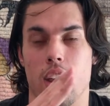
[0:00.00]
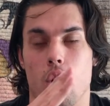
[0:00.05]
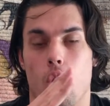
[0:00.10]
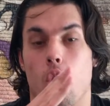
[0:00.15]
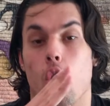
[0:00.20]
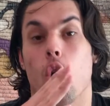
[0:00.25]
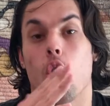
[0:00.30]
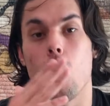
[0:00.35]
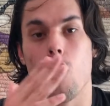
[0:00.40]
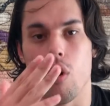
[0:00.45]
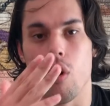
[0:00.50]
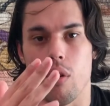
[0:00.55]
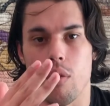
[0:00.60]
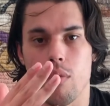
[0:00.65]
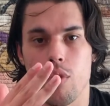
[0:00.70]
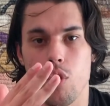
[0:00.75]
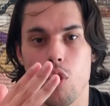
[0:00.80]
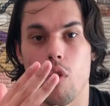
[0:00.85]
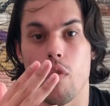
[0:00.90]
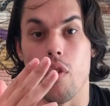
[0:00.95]
or
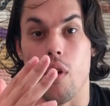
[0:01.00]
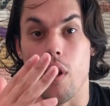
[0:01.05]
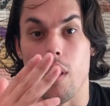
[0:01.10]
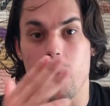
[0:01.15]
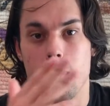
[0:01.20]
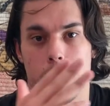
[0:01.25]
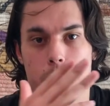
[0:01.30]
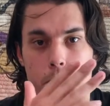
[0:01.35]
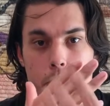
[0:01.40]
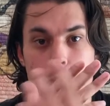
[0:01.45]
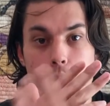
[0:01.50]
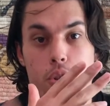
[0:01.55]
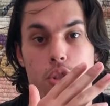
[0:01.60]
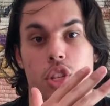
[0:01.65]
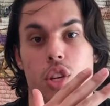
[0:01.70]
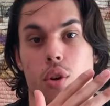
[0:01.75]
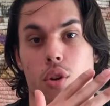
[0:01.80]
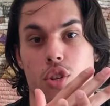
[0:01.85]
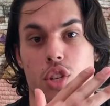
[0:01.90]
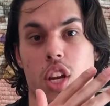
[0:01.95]
you're very
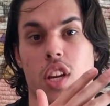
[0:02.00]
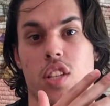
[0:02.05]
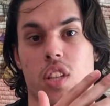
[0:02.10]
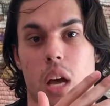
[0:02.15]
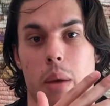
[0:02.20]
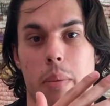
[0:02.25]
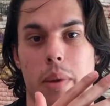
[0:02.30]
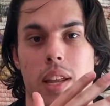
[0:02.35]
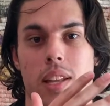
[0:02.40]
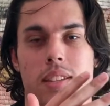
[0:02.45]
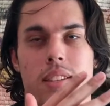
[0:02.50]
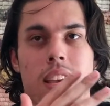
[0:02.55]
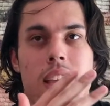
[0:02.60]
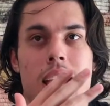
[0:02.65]
posterior chain dominant,